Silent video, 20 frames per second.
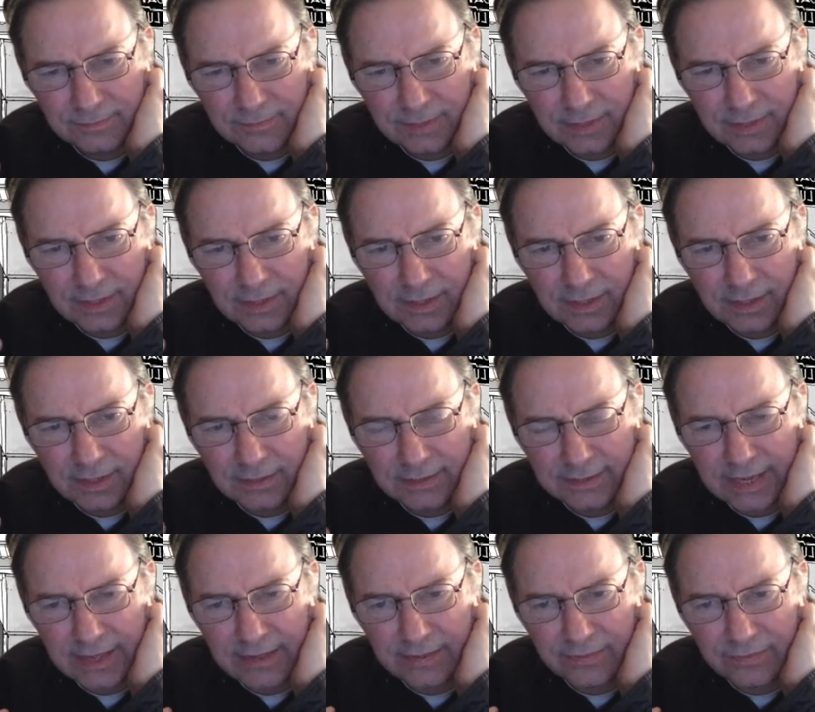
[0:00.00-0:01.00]

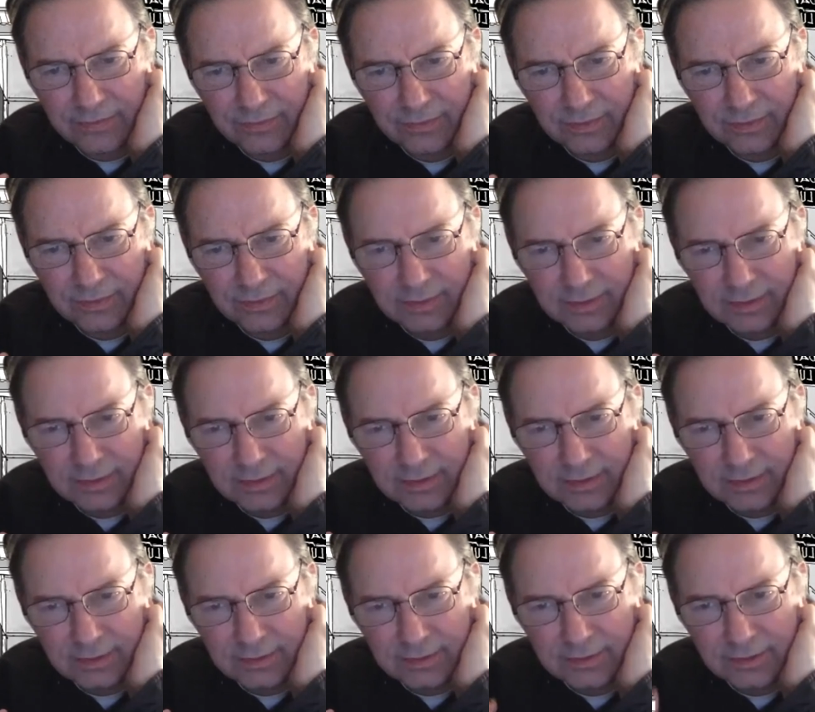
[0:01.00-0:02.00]
10th.
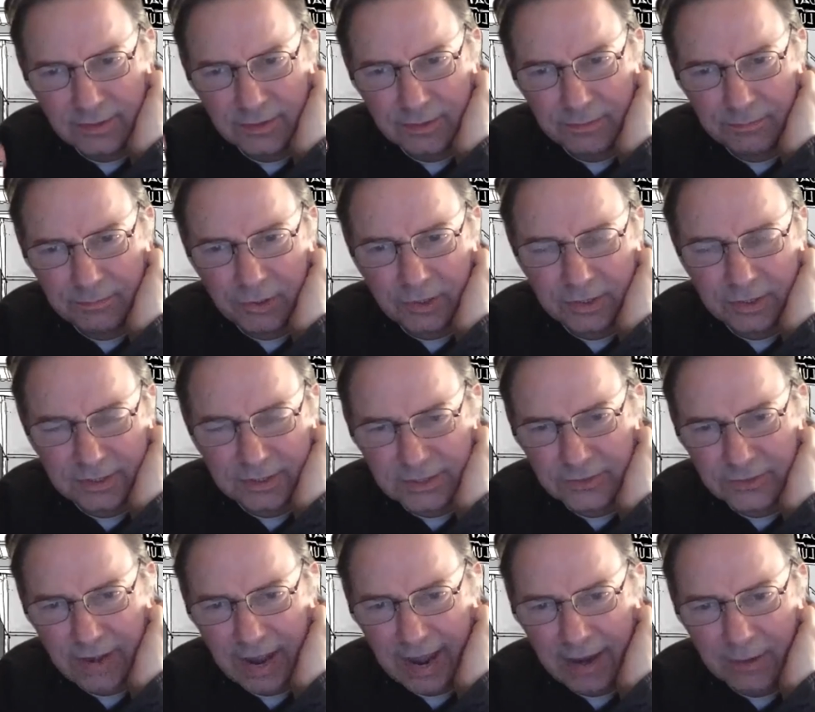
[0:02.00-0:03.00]
So the books
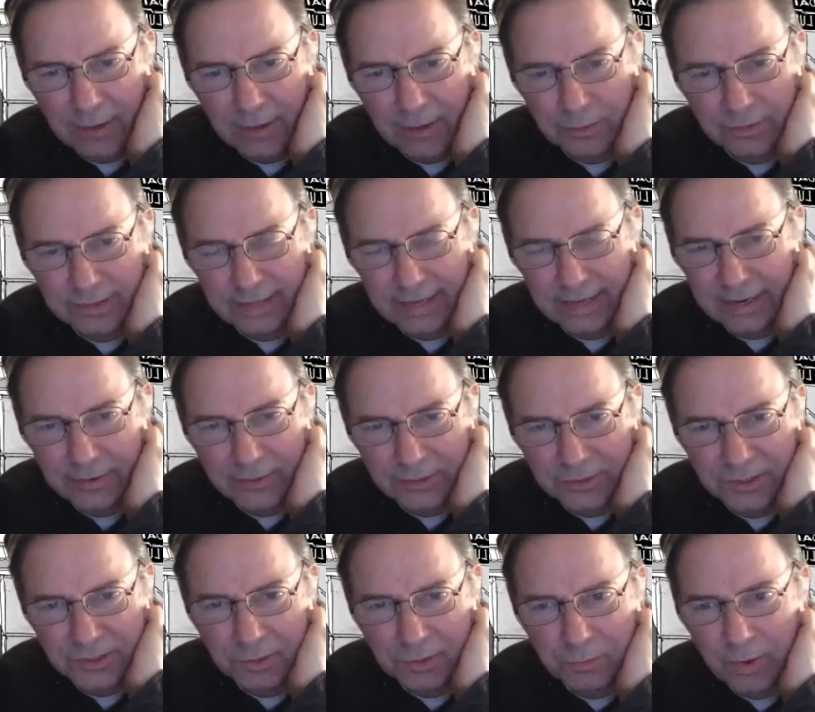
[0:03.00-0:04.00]
are out there in
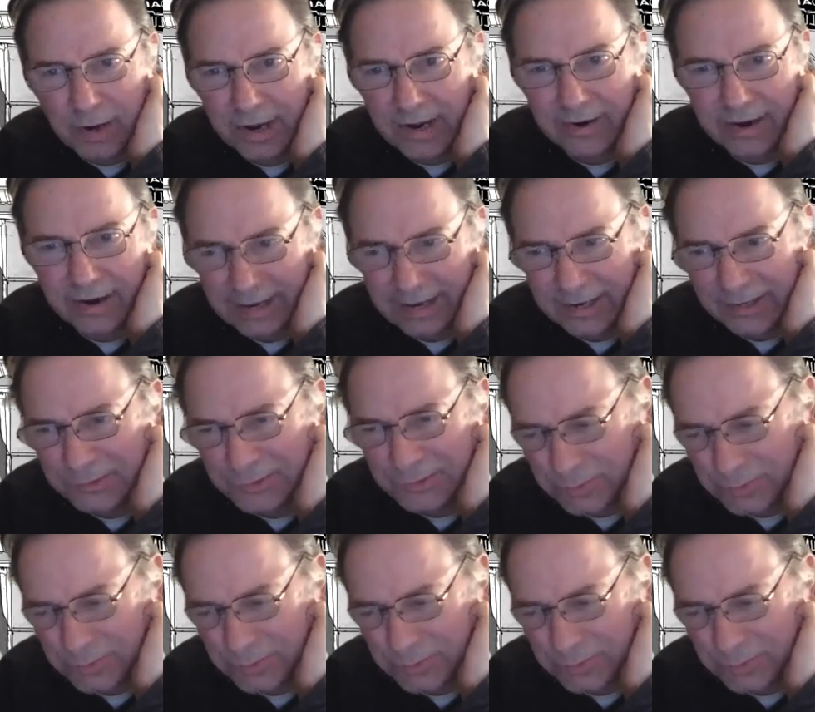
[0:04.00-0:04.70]
some warehouse.